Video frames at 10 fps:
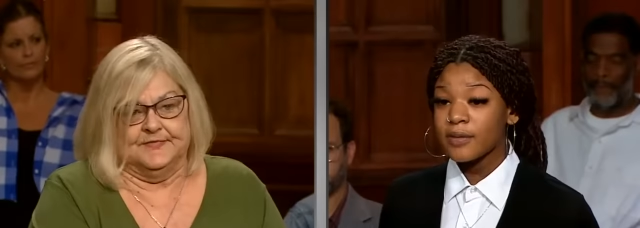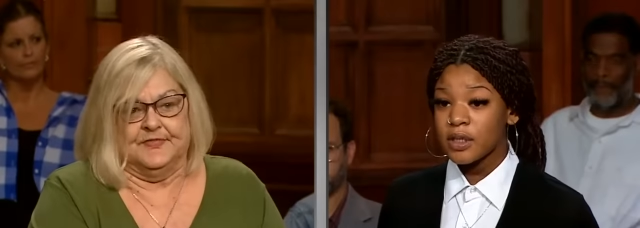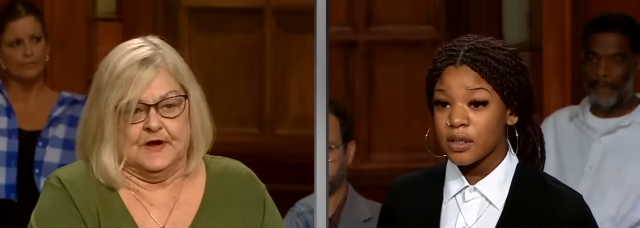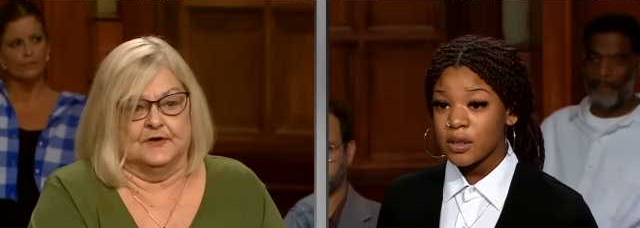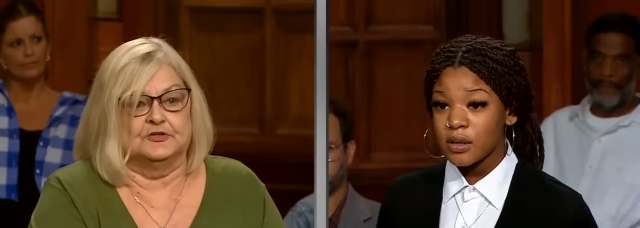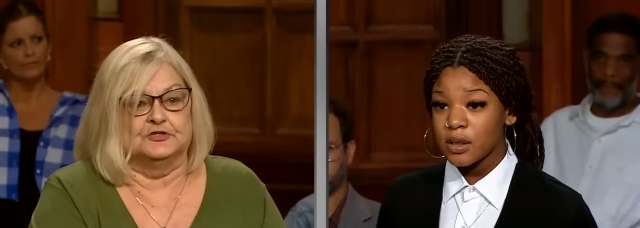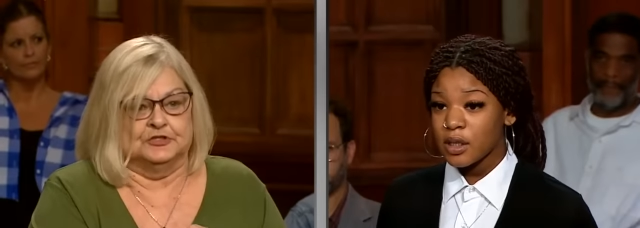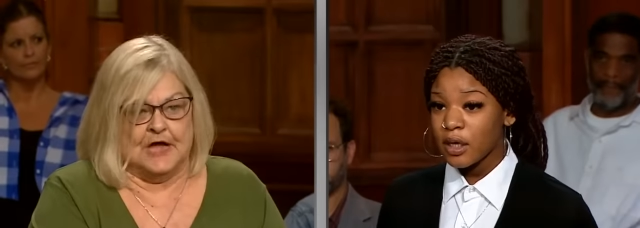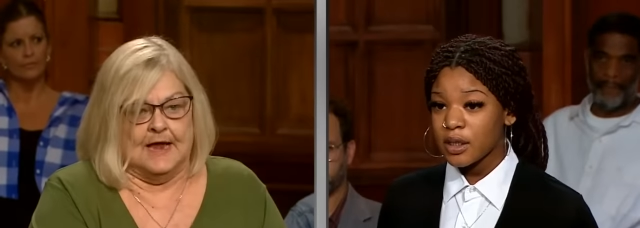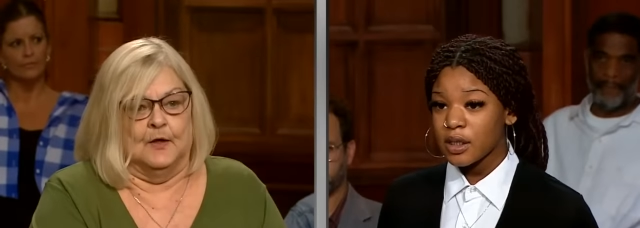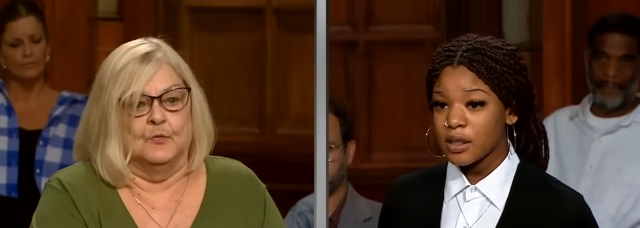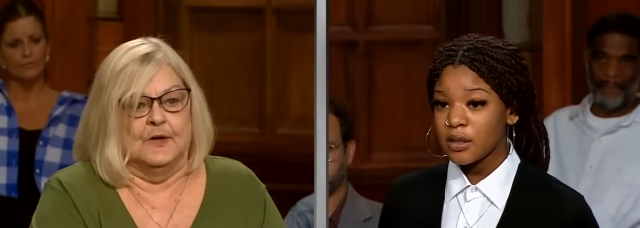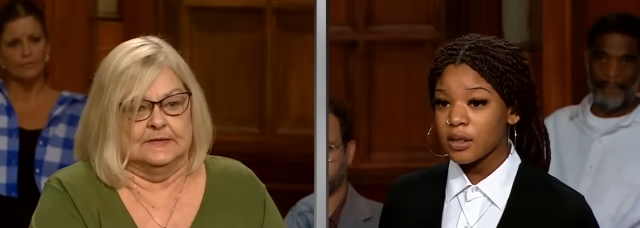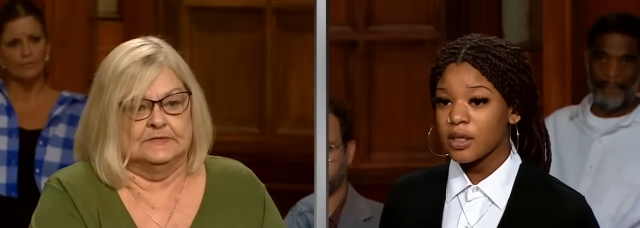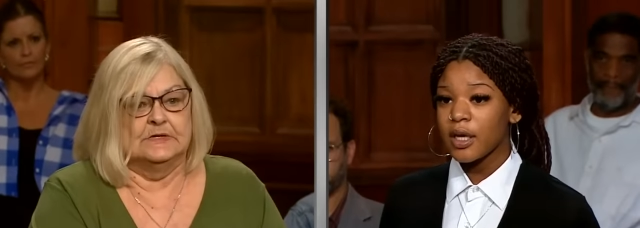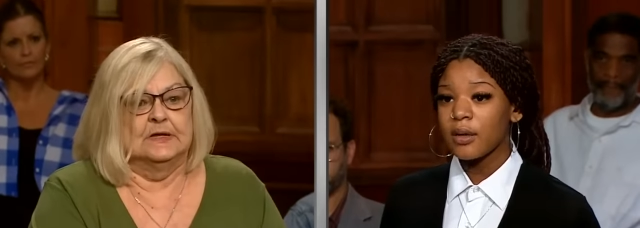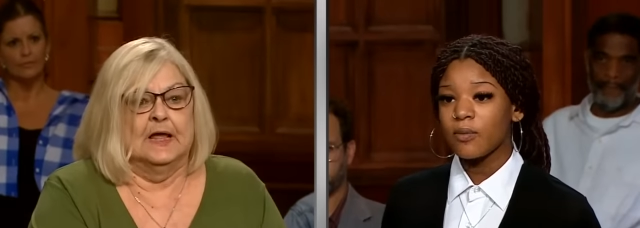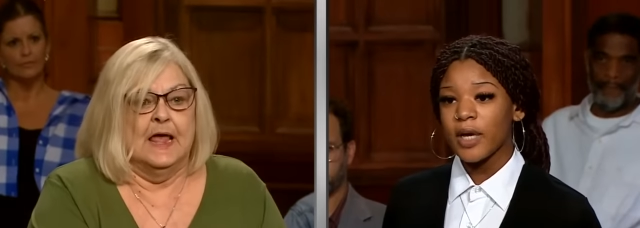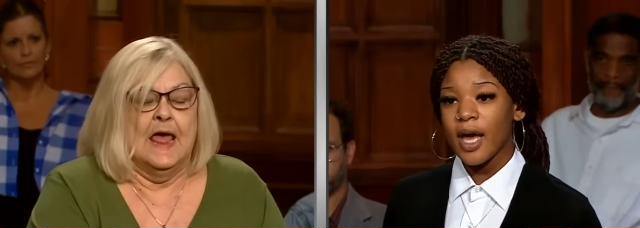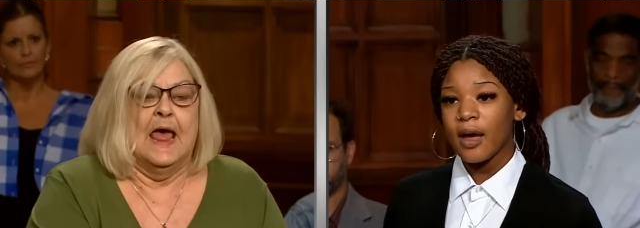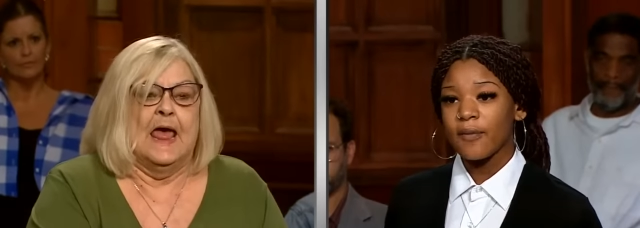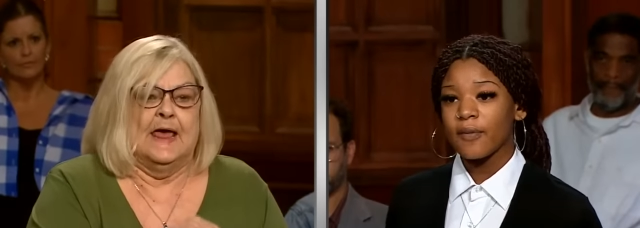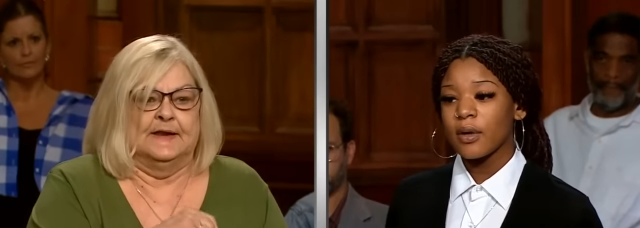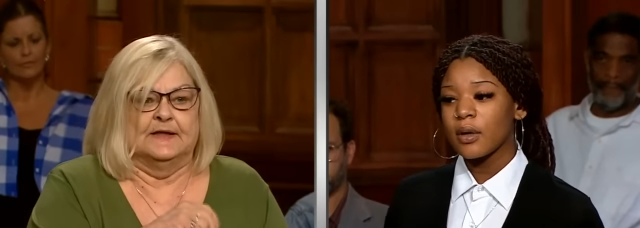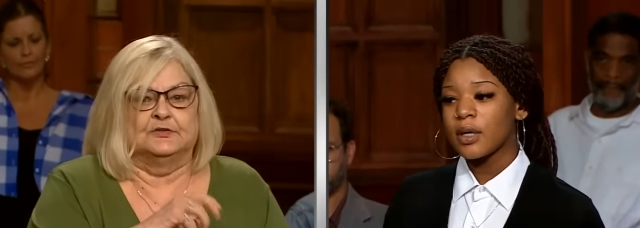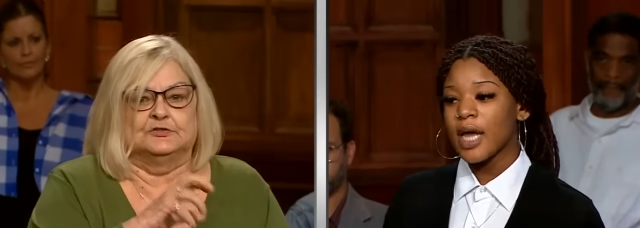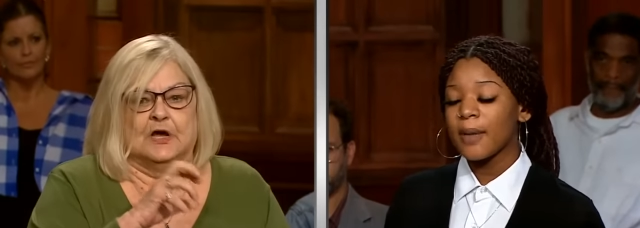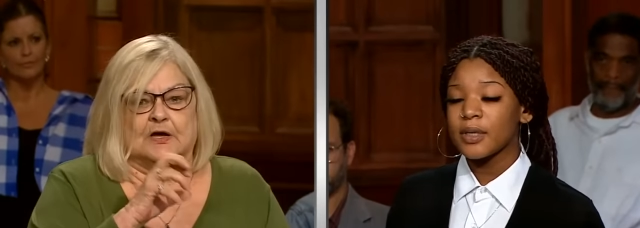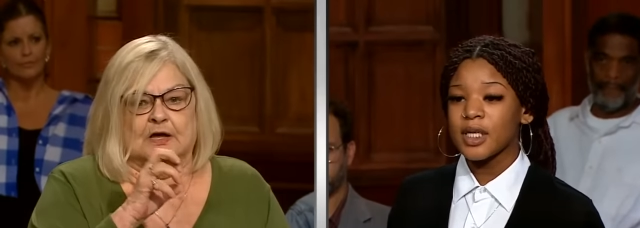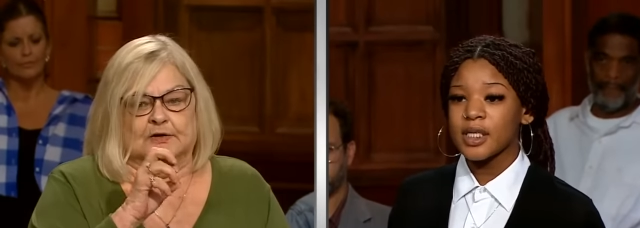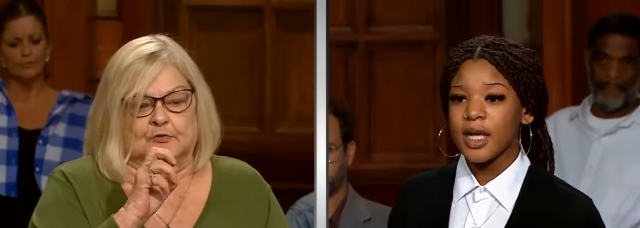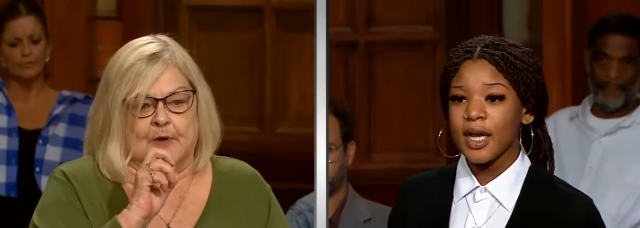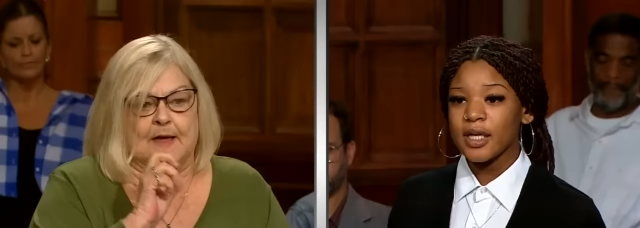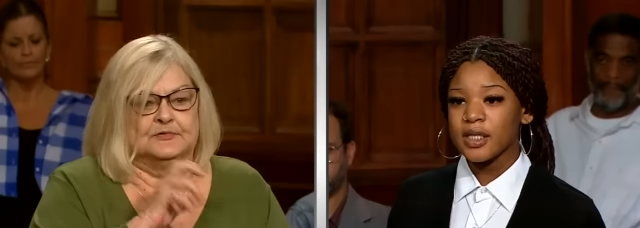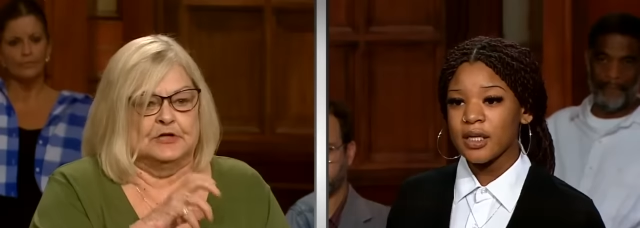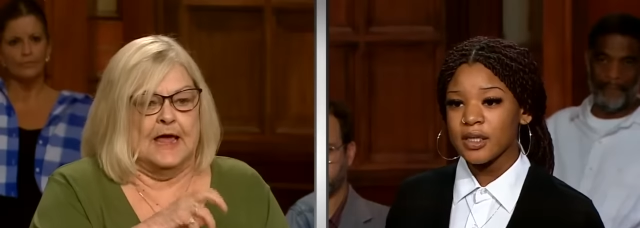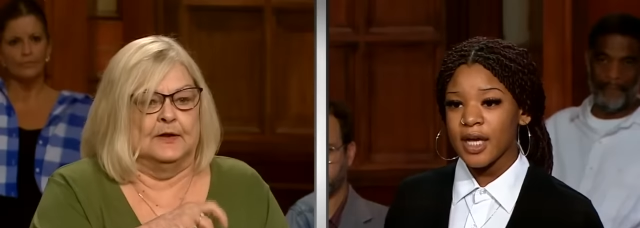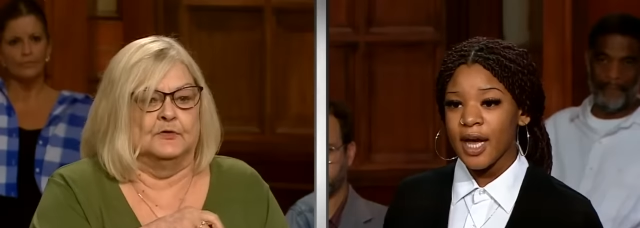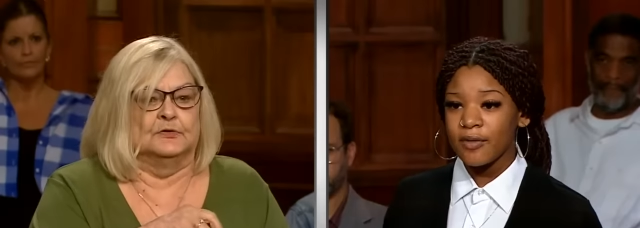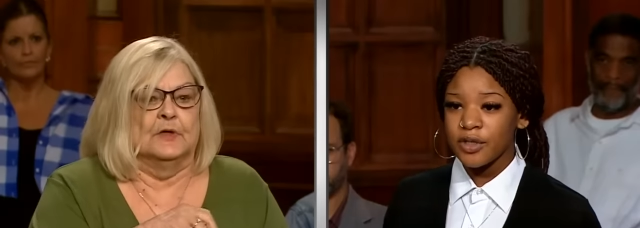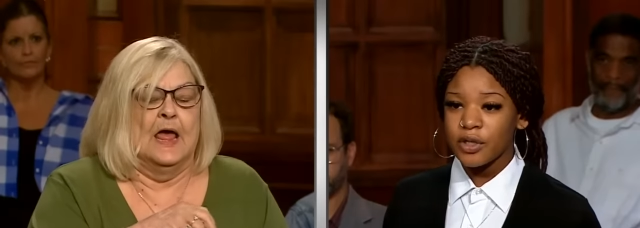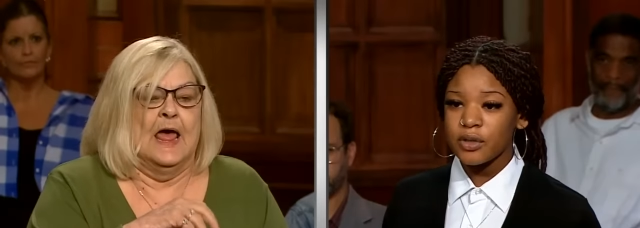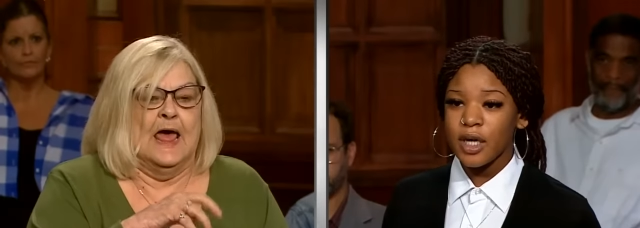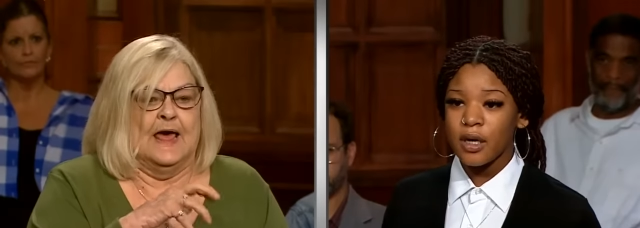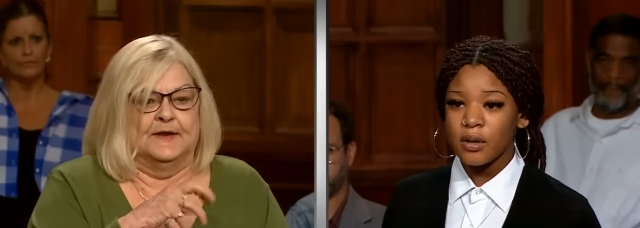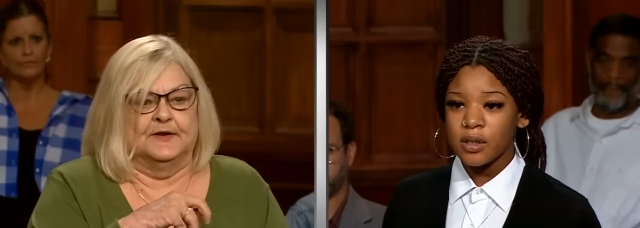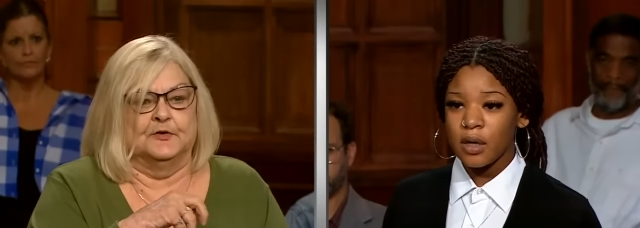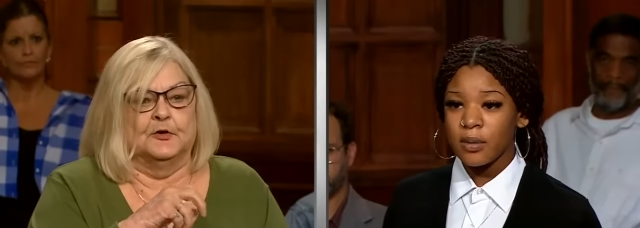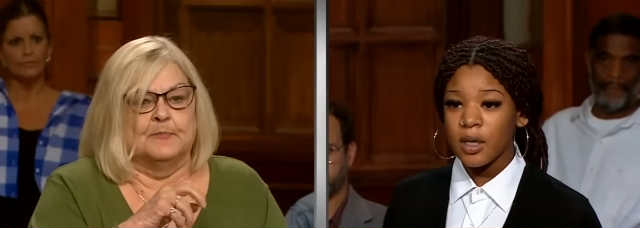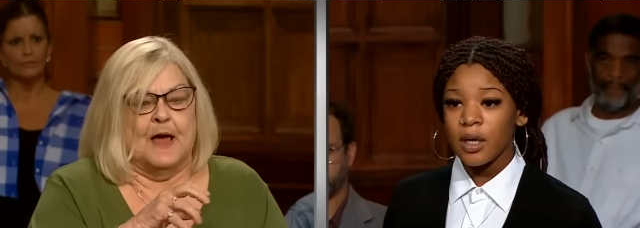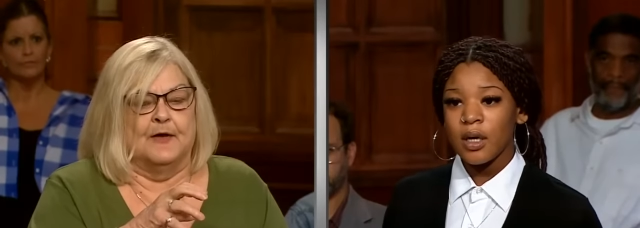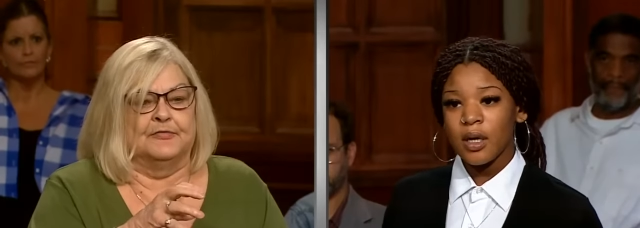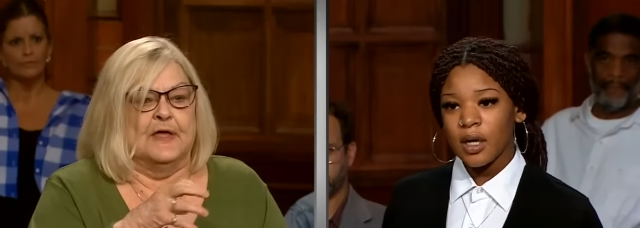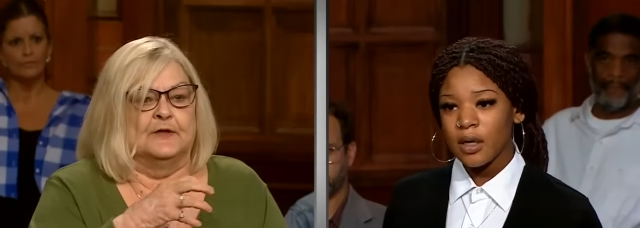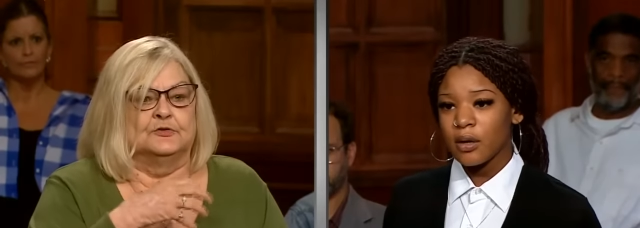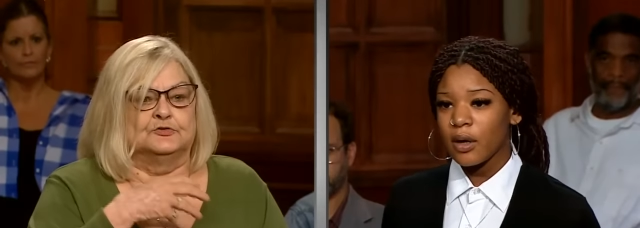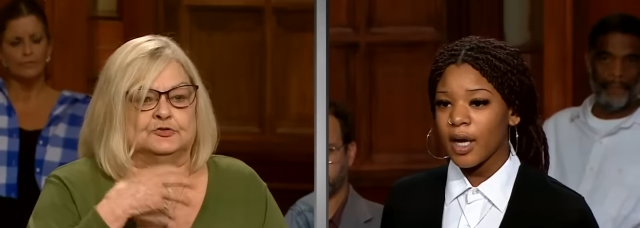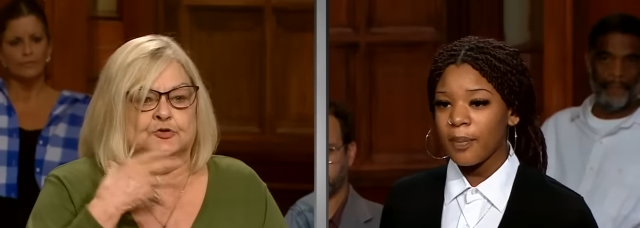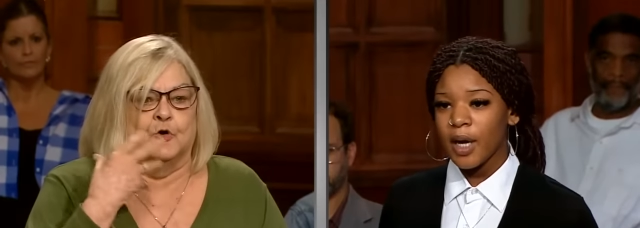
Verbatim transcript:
Speaker 1: Defendant Raven Taylor is being sued by her neighbor, who claims Raven's pit bull attacked her